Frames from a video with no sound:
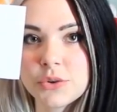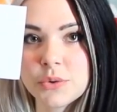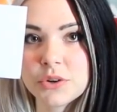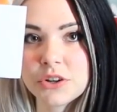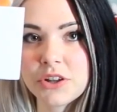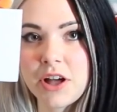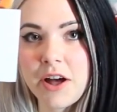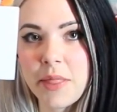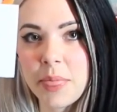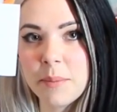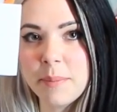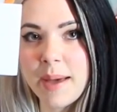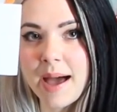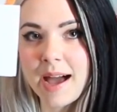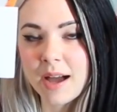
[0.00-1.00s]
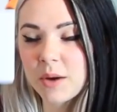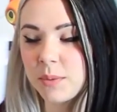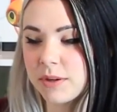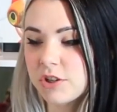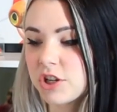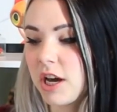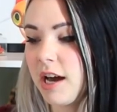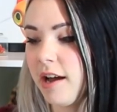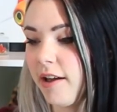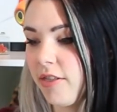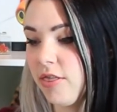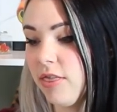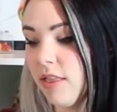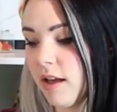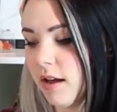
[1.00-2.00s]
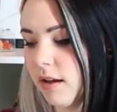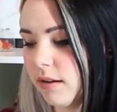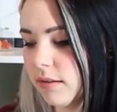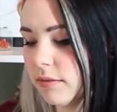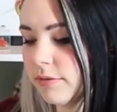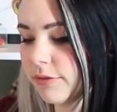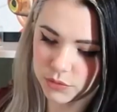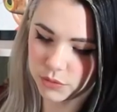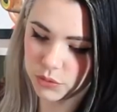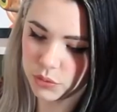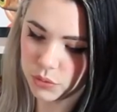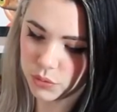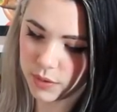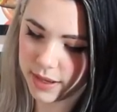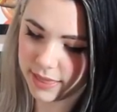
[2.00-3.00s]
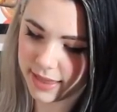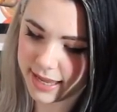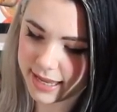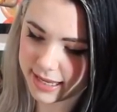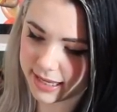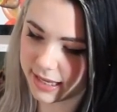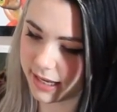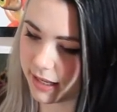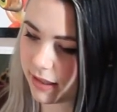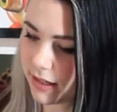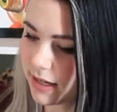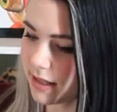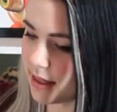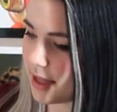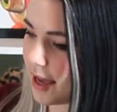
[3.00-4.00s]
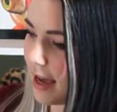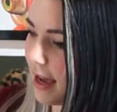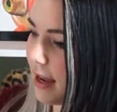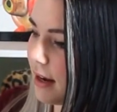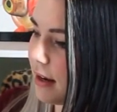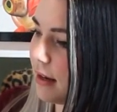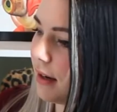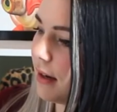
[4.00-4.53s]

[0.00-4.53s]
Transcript: doodle on the back, which I love. Ooh, I like it. Look at that.